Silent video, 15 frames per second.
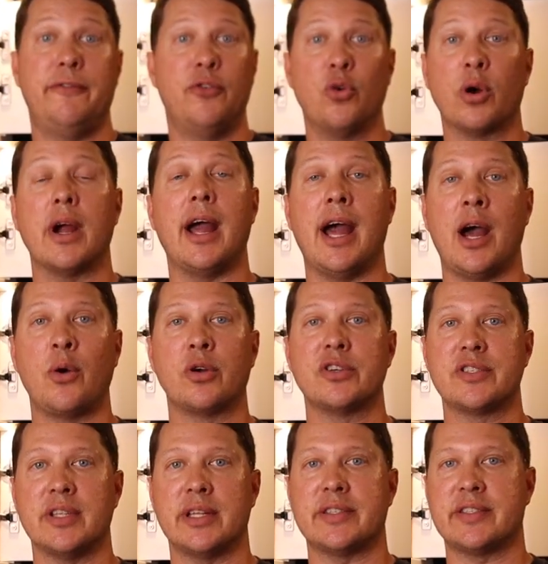four
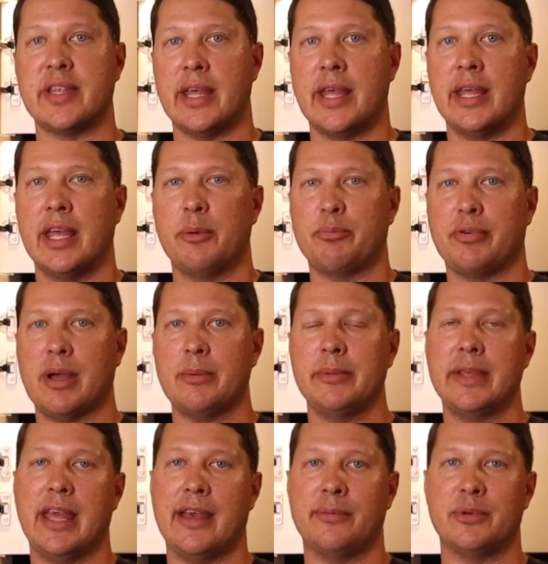hours, let's say, it
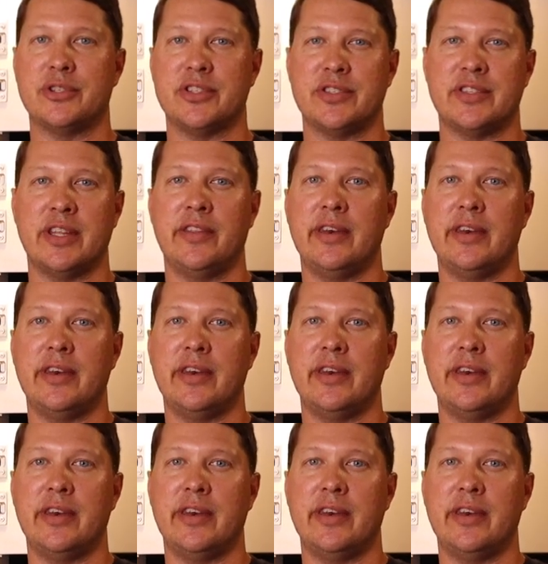probably averages